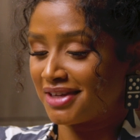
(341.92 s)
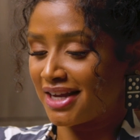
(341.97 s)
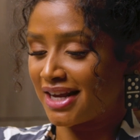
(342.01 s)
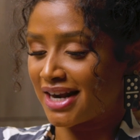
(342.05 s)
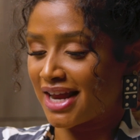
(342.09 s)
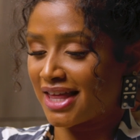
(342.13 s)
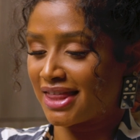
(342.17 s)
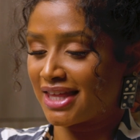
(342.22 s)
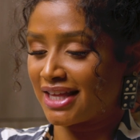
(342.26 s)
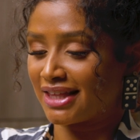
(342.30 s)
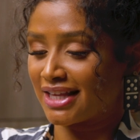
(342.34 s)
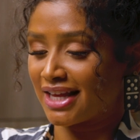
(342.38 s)
And
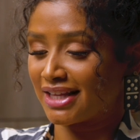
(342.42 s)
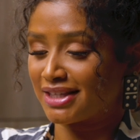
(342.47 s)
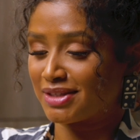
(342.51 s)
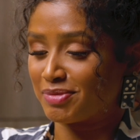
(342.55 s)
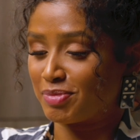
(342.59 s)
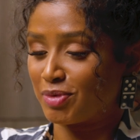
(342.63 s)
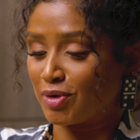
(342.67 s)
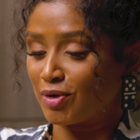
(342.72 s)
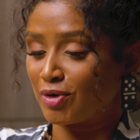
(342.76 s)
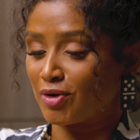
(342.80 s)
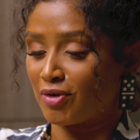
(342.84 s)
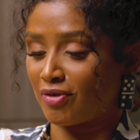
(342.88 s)
I think that's
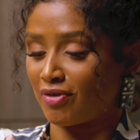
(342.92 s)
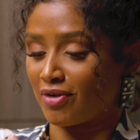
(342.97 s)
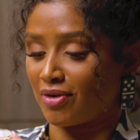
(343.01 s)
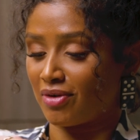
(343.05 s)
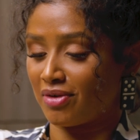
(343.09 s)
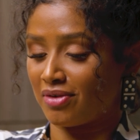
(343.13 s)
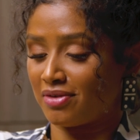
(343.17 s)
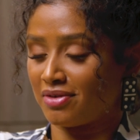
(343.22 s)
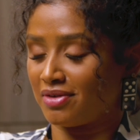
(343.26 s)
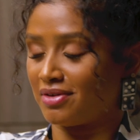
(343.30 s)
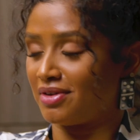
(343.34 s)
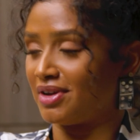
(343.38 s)

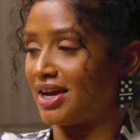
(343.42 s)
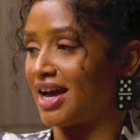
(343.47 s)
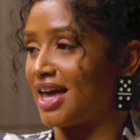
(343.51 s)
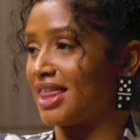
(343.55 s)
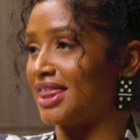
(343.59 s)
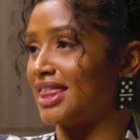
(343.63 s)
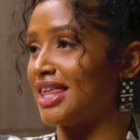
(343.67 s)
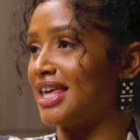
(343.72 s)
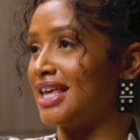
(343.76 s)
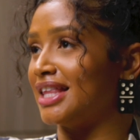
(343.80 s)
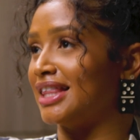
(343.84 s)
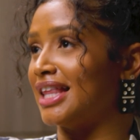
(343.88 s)
beautiful. I
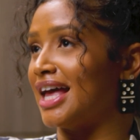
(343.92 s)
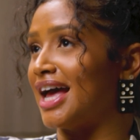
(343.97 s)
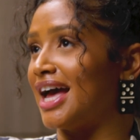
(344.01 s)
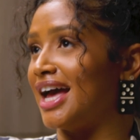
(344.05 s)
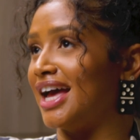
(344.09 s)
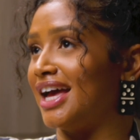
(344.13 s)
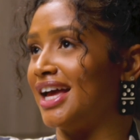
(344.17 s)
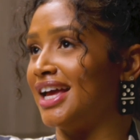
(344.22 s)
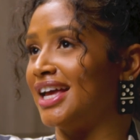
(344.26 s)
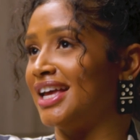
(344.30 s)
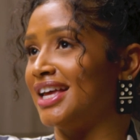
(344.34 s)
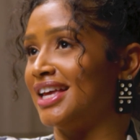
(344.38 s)
think
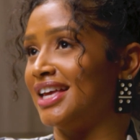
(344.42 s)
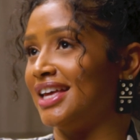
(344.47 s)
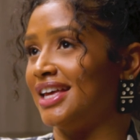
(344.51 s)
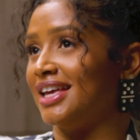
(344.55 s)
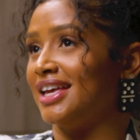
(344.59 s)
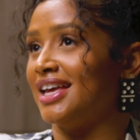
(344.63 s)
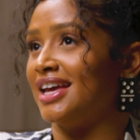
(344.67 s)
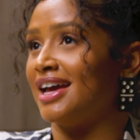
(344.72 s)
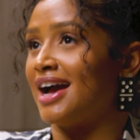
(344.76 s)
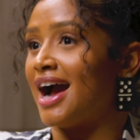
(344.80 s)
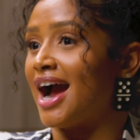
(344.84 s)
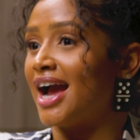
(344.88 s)
that
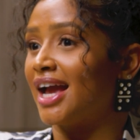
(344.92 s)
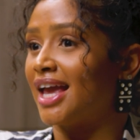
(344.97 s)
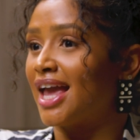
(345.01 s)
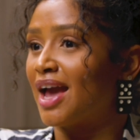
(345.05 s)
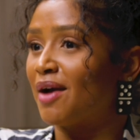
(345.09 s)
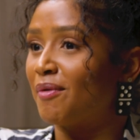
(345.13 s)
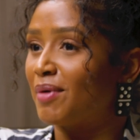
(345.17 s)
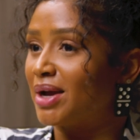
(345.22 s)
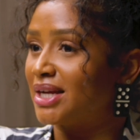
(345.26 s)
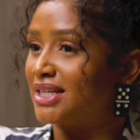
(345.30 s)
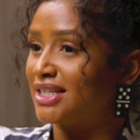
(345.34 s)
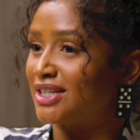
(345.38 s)
I
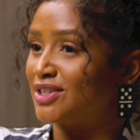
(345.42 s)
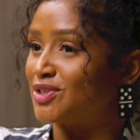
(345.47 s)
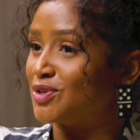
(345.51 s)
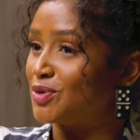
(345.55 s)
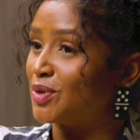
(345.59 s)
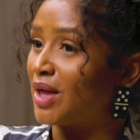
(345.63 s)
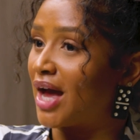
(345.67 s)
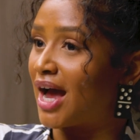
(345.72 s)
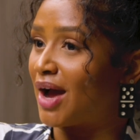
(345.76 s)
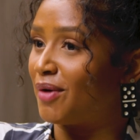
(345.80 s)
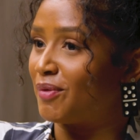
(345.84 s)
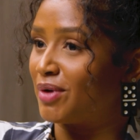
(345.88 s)
can't wait to do
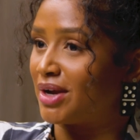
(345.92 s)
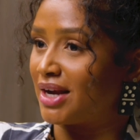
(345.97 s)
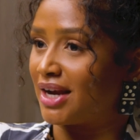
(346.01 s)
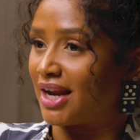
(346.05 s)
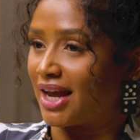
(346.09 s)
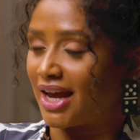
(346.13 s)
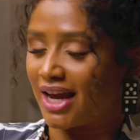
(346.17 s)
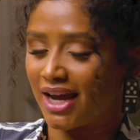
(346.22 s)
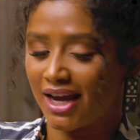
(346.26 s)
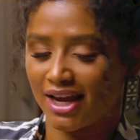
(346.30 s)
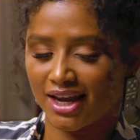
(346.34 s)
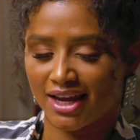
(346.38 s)
that one
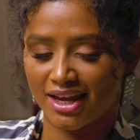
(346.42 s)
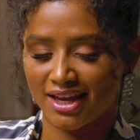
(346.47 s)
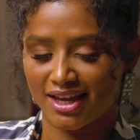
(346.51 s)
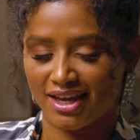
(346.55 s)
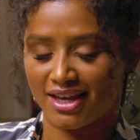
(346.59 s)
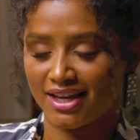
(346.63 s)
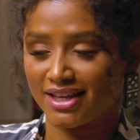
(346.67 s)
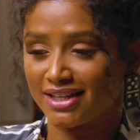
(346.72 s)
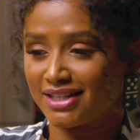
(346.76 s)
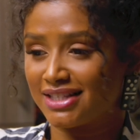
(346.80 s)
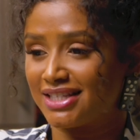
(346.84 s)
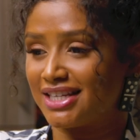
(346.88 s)
day,
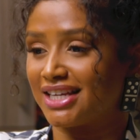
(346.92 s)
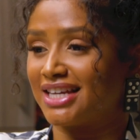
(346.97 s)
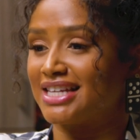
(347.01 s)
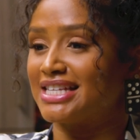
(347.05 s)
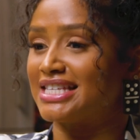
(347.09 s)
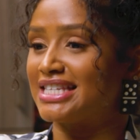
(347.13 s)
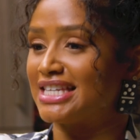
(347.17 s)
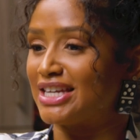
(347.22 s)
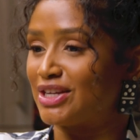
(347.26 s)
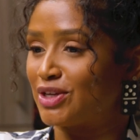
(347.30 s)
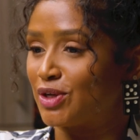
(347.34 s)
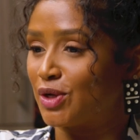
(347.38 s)
to
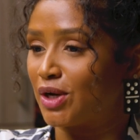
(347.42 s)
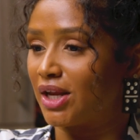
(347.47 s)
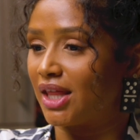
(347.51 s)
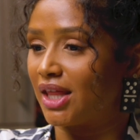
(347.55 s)
continue